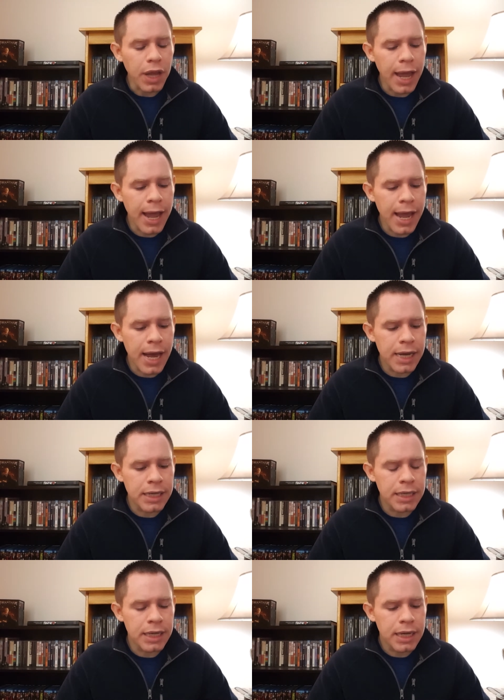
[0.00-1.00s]

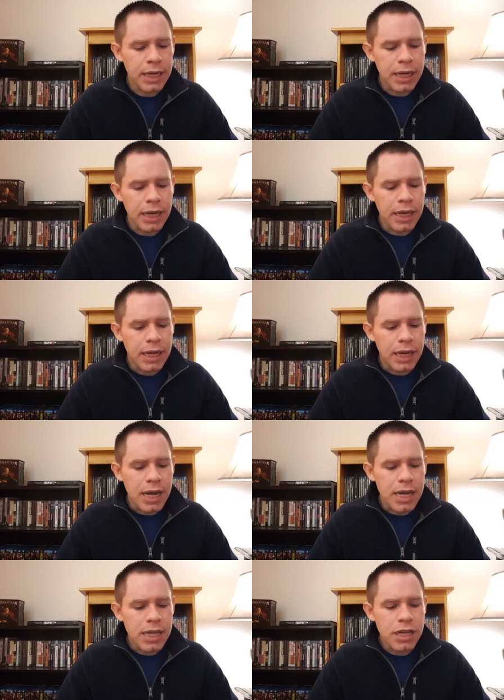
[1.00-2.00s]
And
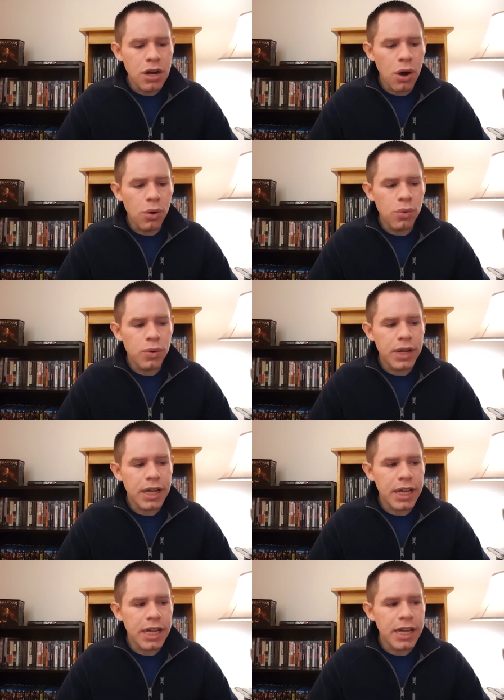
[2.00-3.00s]
you know,
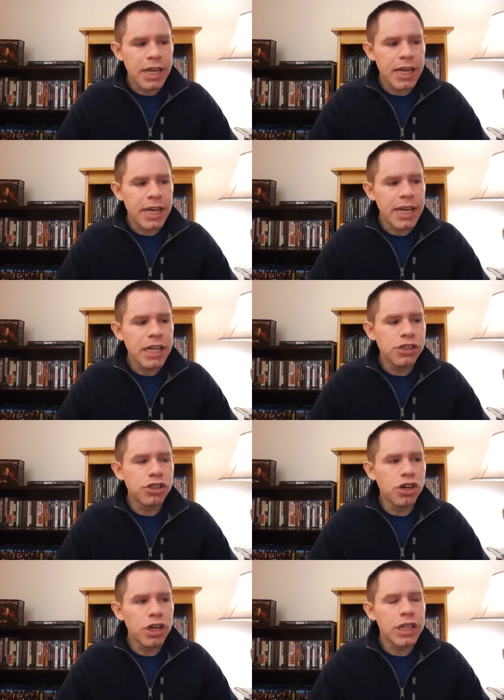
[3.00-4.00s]
he's
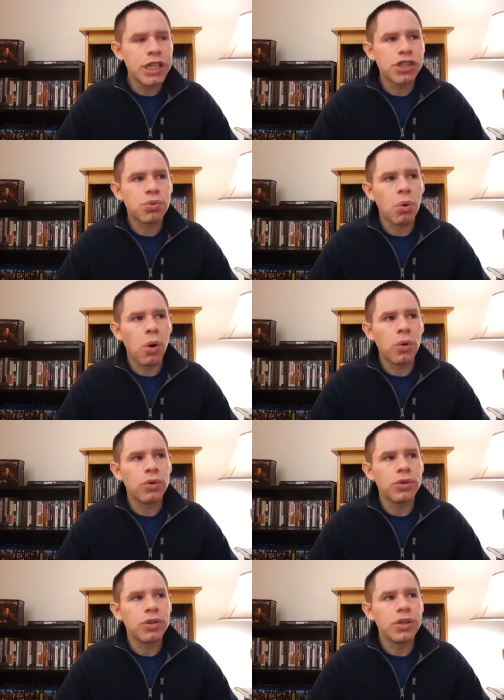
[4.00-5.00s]
good in this
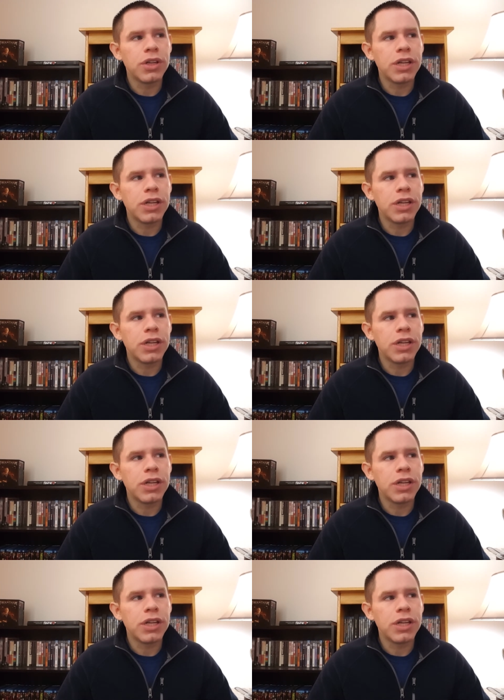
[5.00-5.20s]
role.